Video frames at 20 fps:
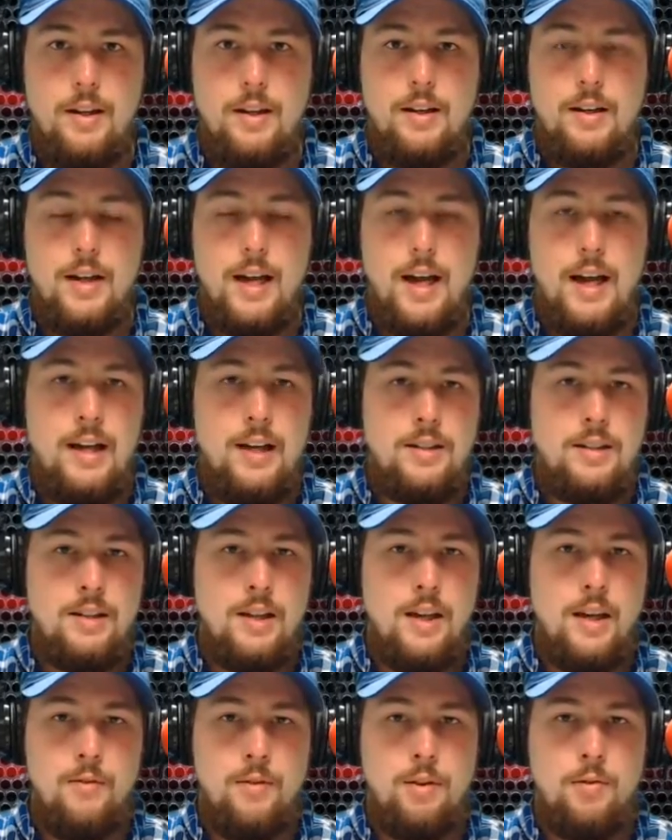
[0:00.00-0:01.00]
and to
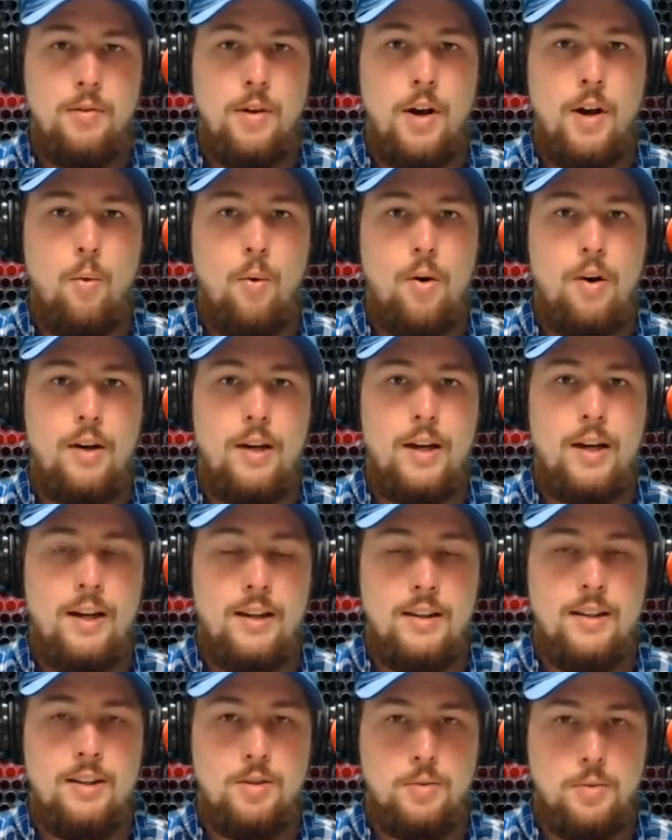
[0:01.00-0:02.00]
give you fair warning
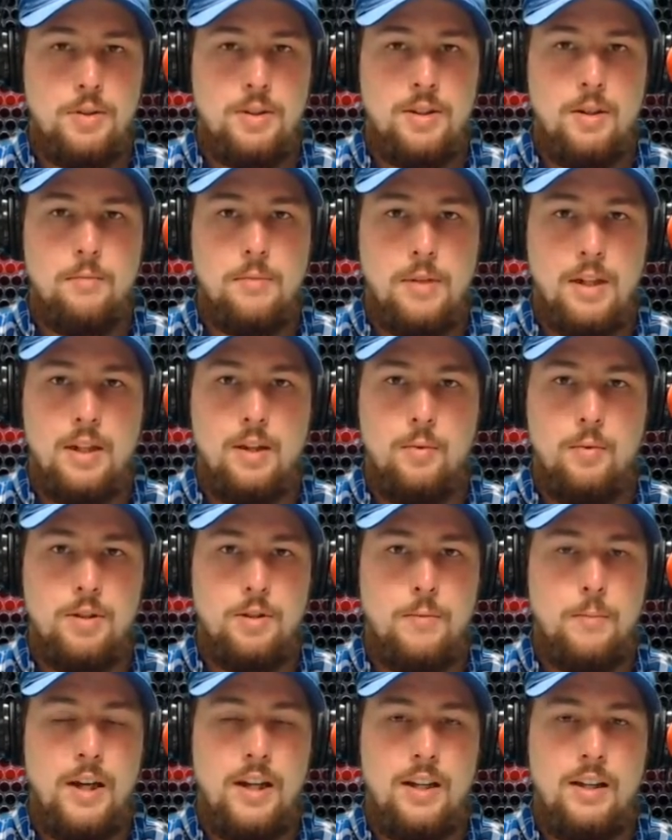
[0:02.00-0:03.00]
and this was something that was
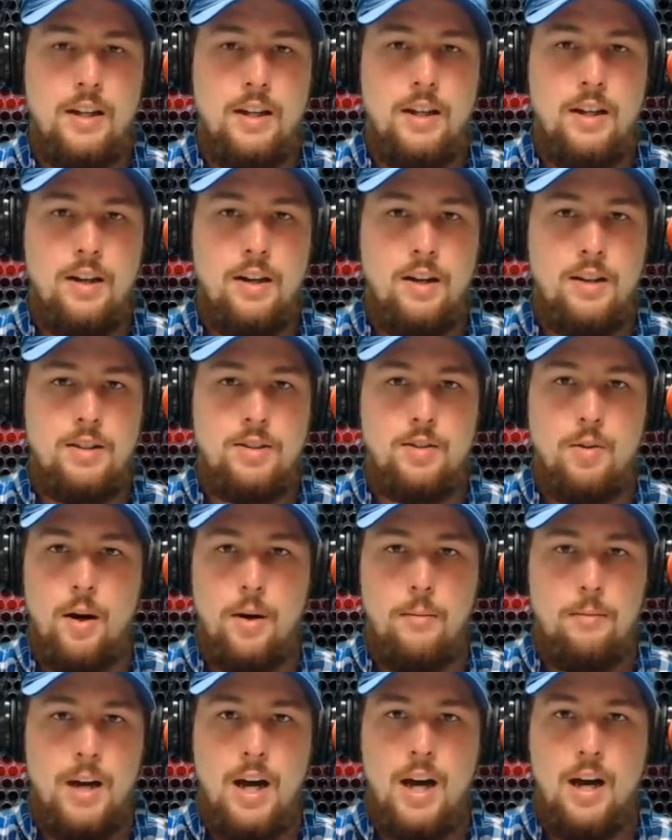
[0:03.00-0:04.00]
speculated on so
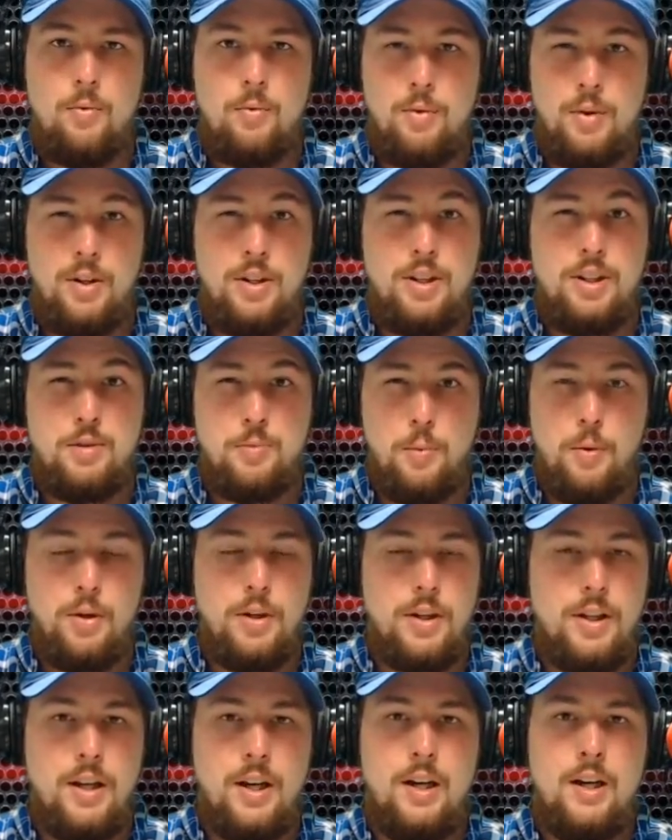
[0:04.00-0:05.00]
i'm not really
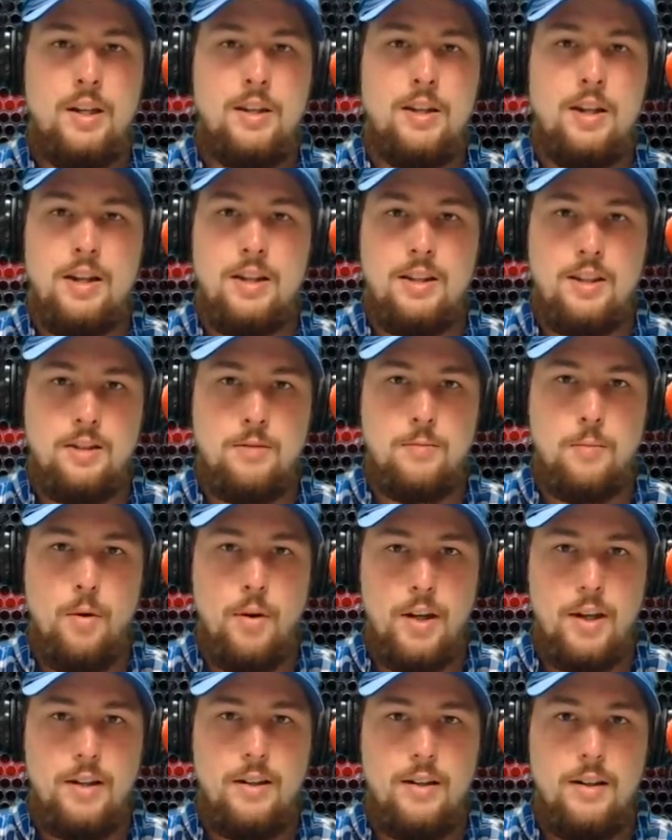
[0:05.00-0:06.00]
spoiling anything at this
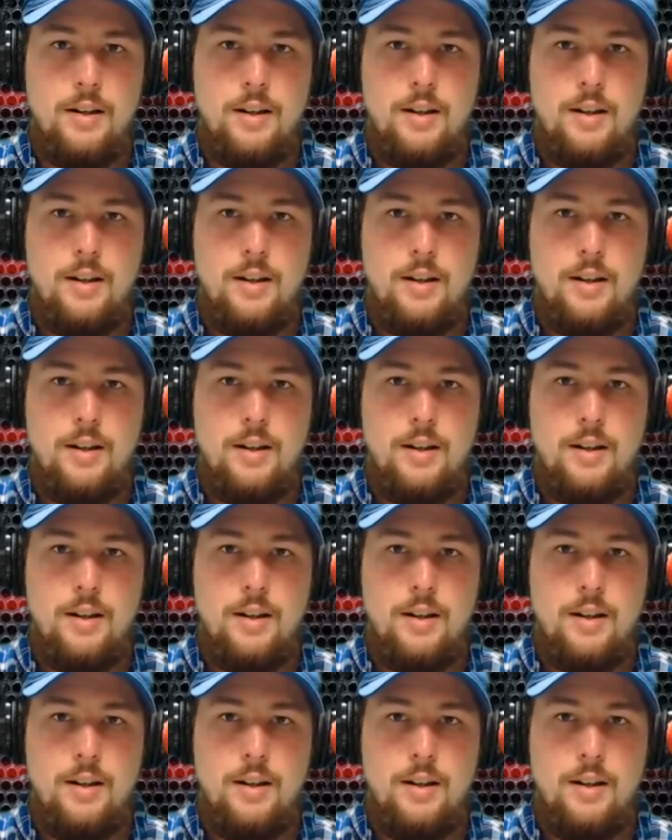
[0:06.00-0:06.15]
point